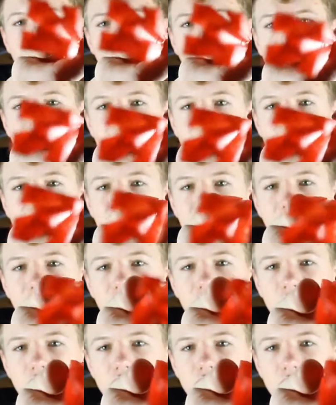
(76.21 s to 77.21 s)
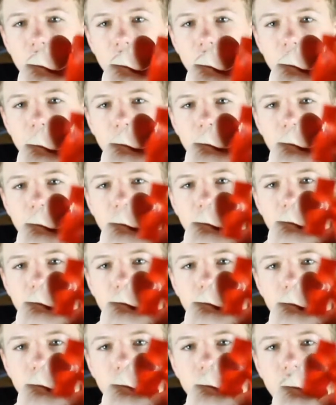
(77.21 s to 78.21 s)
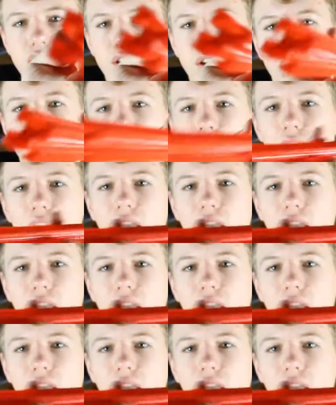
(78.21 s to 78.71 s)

It's identical to aluminum extrusion.